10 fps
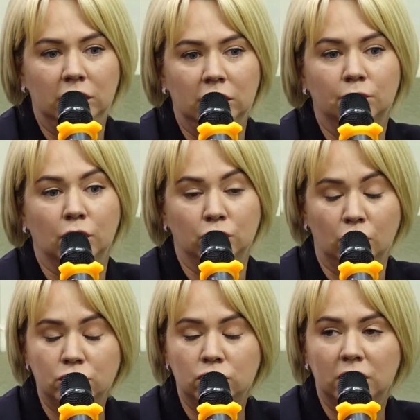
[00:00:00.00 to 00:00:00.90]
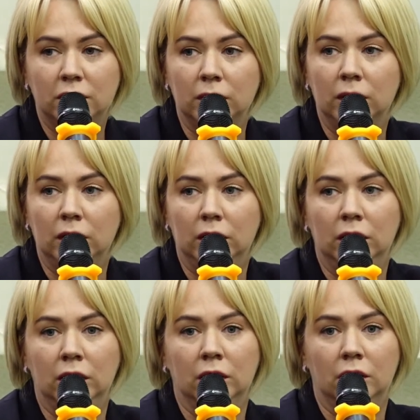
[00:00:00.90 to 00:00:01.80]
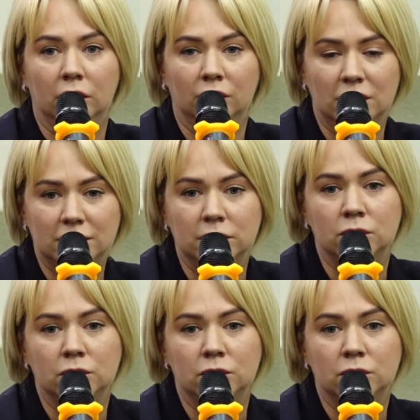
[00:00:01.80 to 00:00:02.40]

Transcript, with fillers: Foundation, we want to continue it,